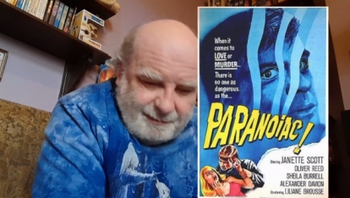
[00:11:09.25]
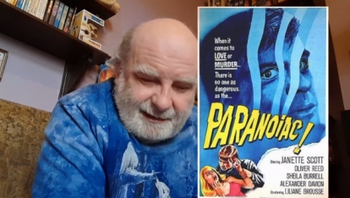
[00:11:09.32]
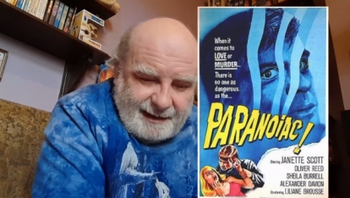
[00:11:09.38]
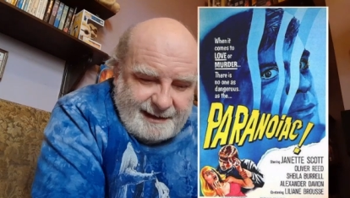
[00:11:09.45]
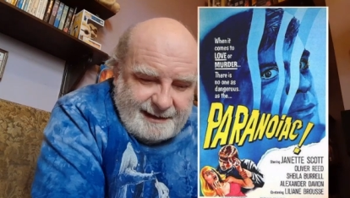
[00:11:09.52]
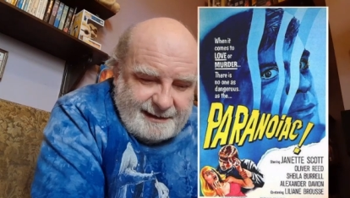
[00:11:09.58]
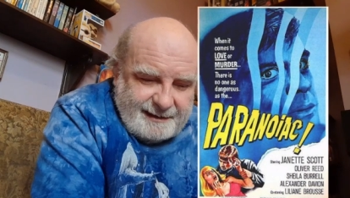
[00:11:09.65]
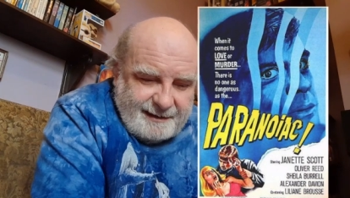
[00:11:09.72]

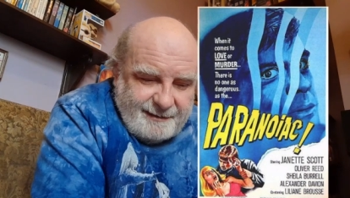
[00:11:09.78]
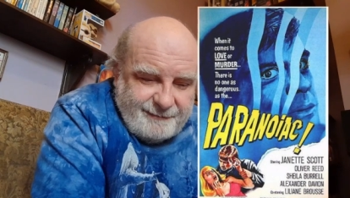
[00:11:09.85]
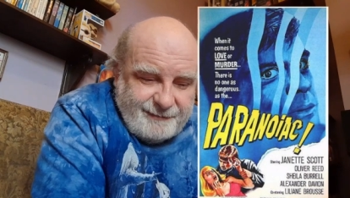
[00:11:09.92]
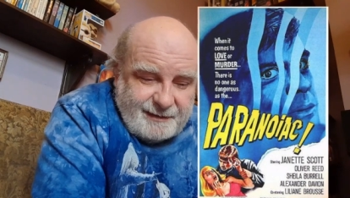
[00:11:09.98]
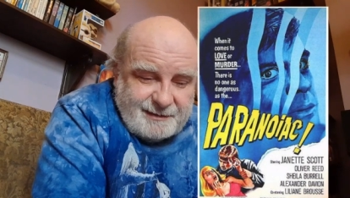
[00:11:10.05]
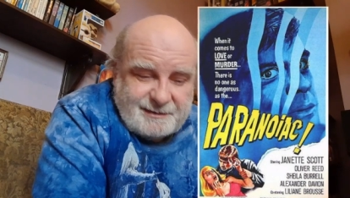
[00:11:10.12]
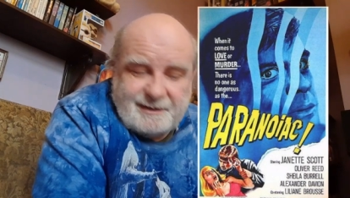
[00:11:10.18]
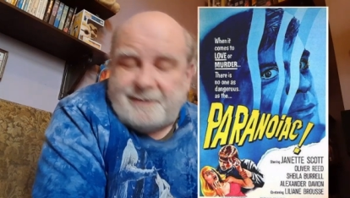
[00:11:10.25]
Plague of
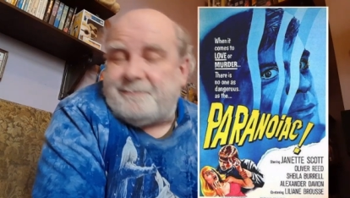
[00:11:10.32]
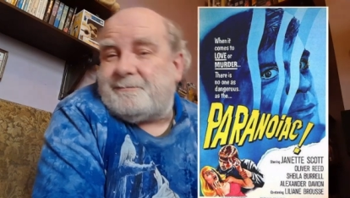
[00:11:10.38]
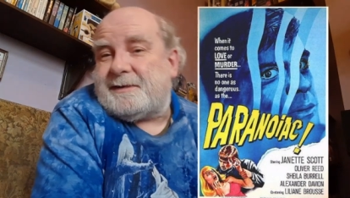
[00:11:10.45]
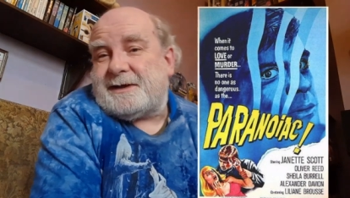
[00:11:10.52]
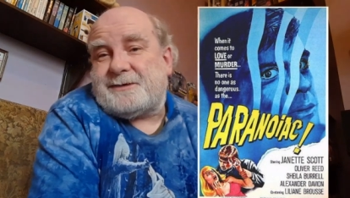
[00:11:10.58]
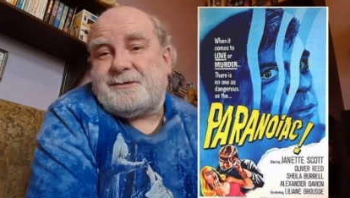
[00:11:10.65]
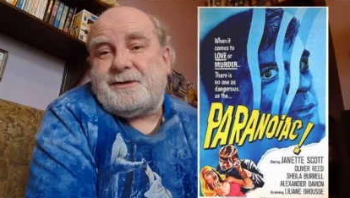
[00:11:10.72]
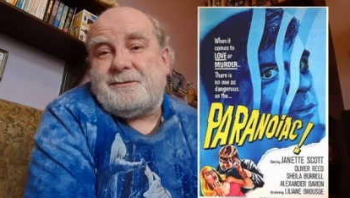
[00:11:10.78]
the
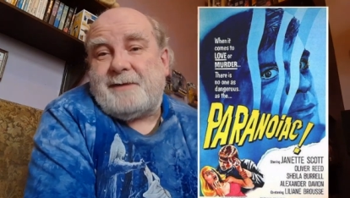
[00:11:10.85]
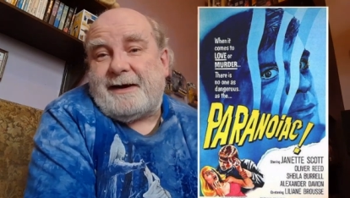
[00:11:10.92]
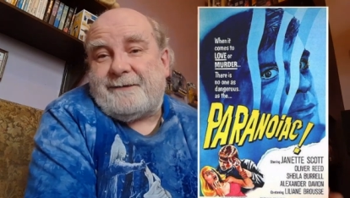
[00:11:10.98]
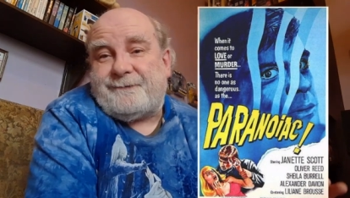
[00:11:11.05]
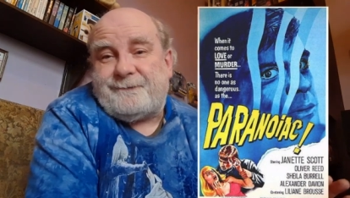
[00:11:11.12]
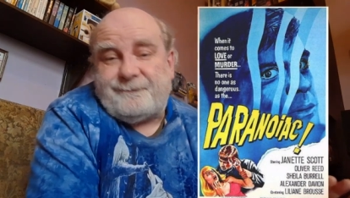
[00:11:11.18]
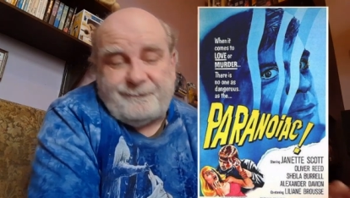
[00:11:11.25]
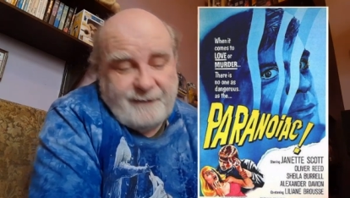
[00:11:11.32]
Zombies, one of my
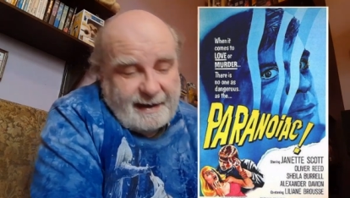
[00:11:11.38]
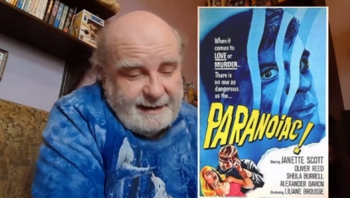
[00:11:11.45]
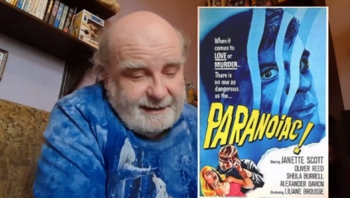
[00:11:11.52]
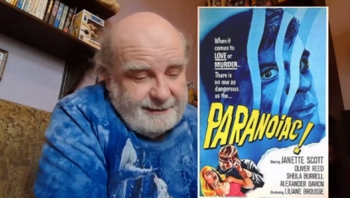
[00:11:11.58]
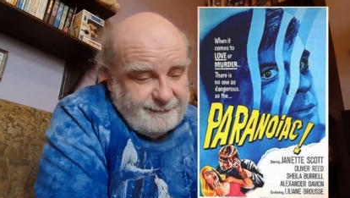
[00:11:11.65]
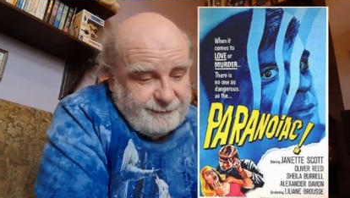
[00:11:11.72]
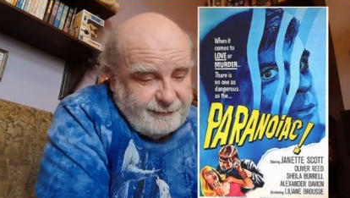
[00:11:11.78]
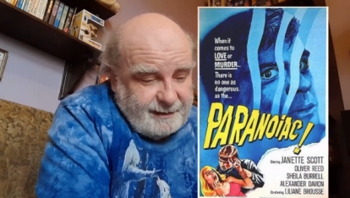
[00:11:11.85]

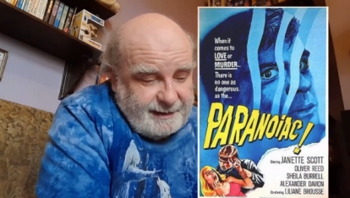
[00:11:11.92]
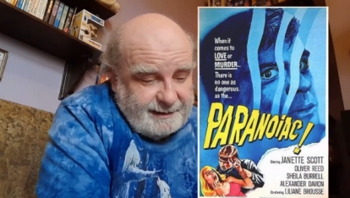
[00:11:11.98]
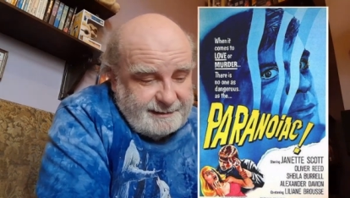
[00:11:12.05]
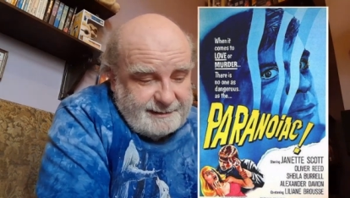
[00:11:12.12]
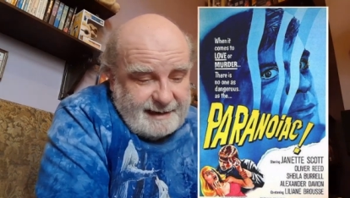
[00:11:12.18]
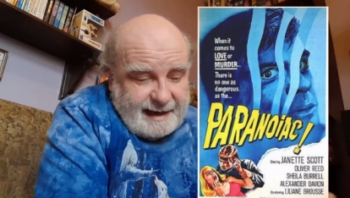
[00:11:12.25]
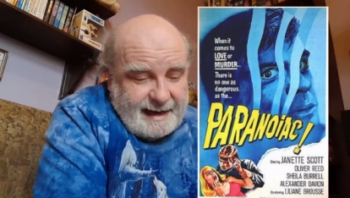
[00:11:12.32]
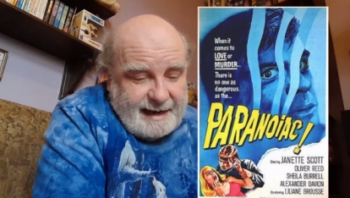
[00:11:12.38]

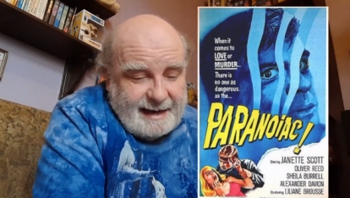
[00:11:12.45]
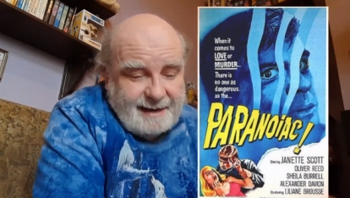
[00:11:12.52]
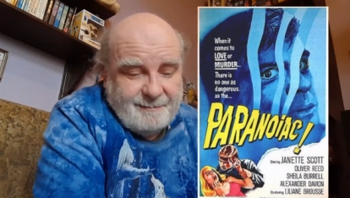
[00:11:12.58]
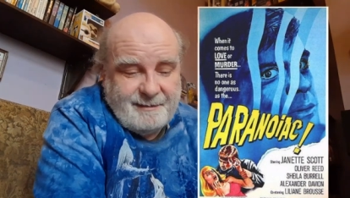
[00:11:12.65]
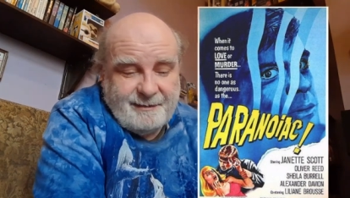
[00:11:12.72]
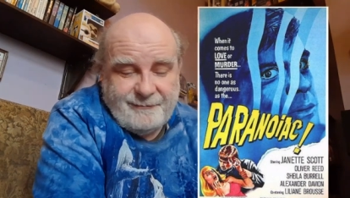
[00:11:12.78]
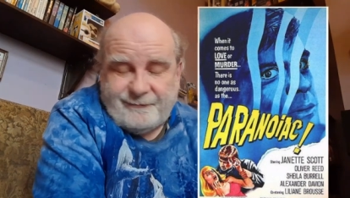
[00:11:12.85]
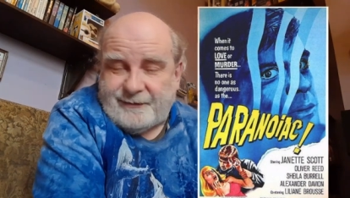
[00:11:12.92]
favourite
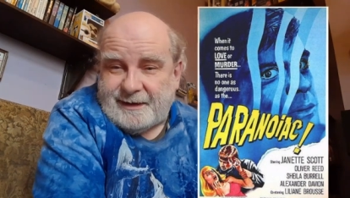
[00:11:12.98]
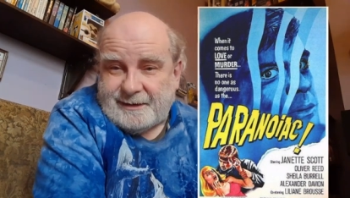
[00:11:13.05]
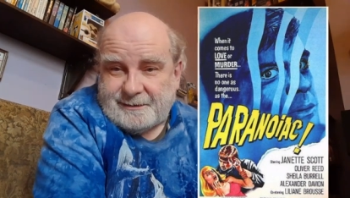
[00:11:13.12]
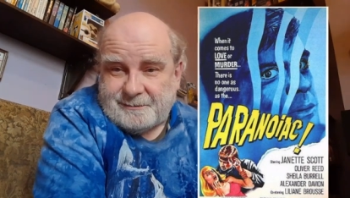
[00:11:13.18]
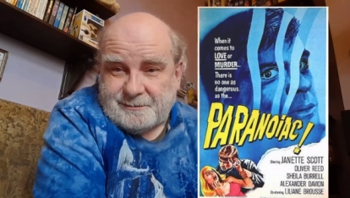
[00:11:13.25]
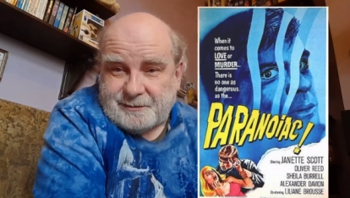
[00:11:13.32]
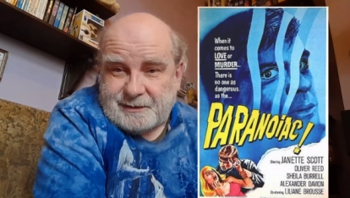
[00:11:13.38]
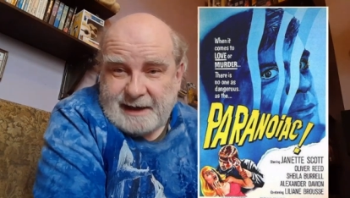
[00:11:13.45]
Hammer
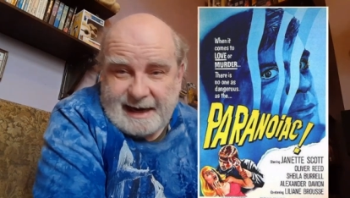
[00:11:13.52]
films.